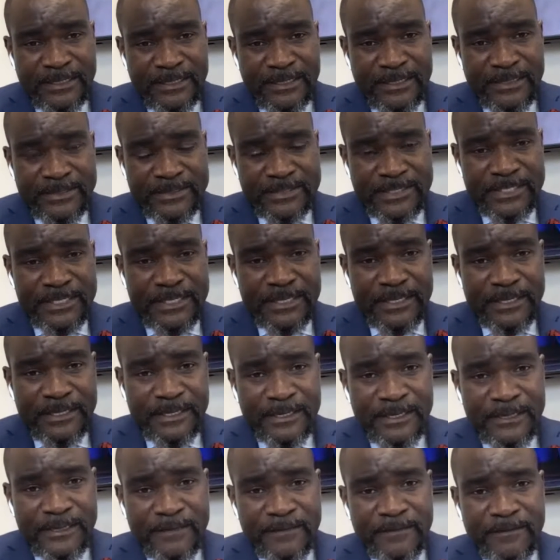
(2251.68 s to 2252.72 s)
You see?
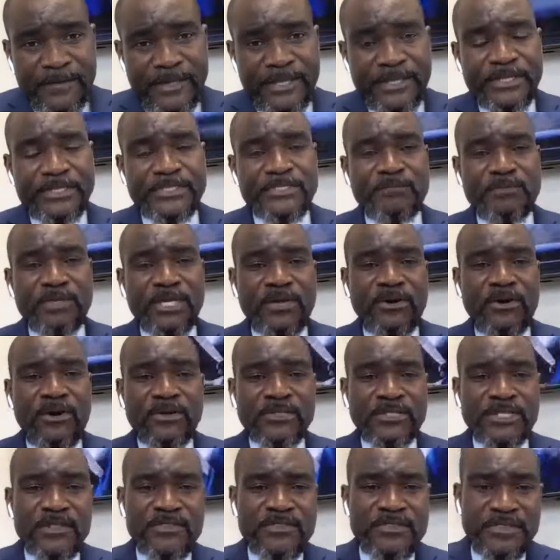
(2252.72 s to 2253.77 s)
It is
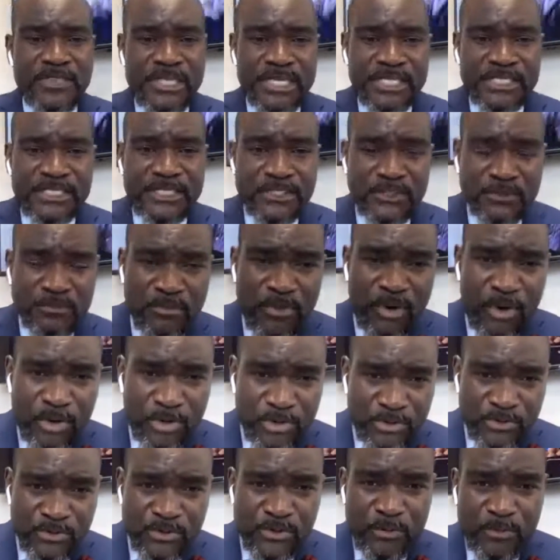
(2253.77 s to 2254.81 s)
because this small
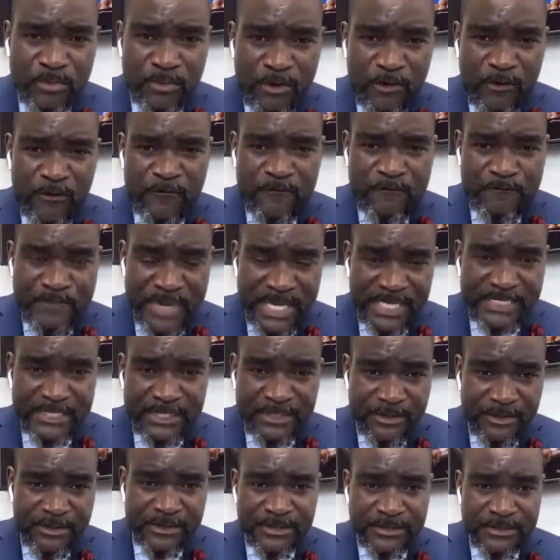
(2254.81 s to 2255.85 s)
group of
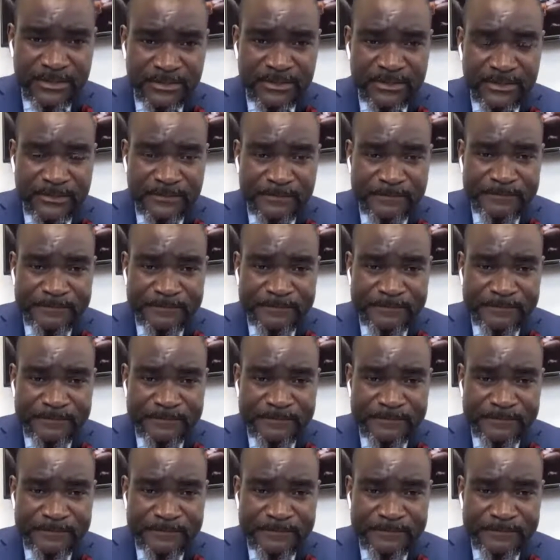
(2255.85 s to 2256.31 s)
Pentecostals,